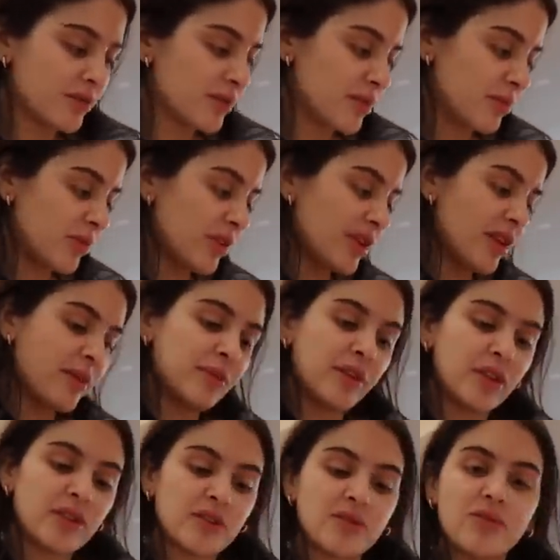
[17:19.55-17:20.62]
The more that I'm
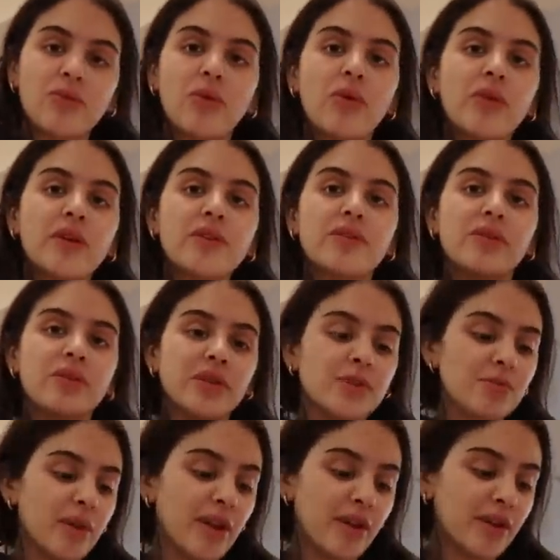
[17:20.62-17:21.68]
like scrolling through this
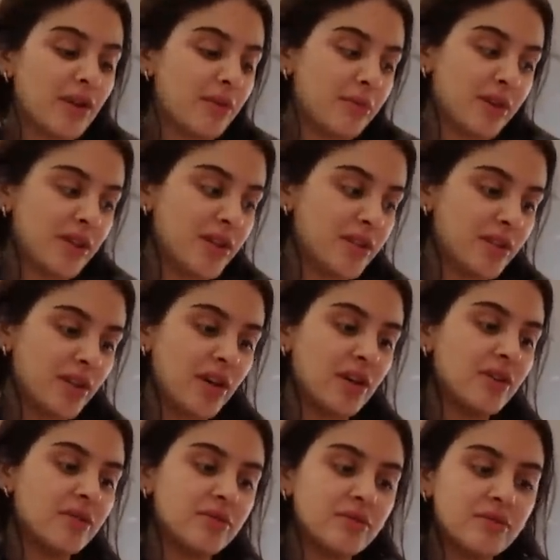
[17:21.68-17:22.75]
planner, I'm like,
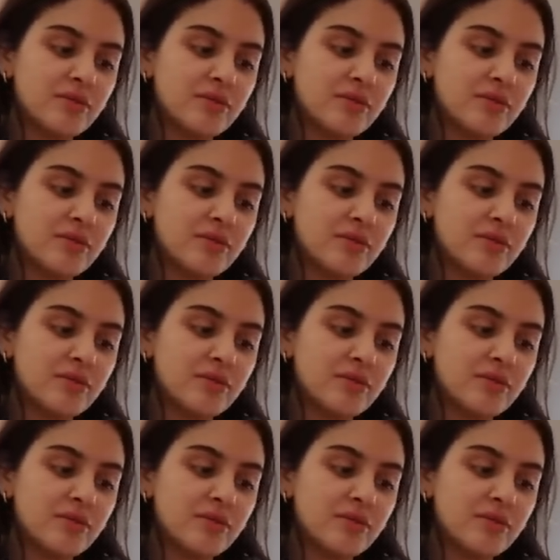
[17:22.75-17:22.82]
oh,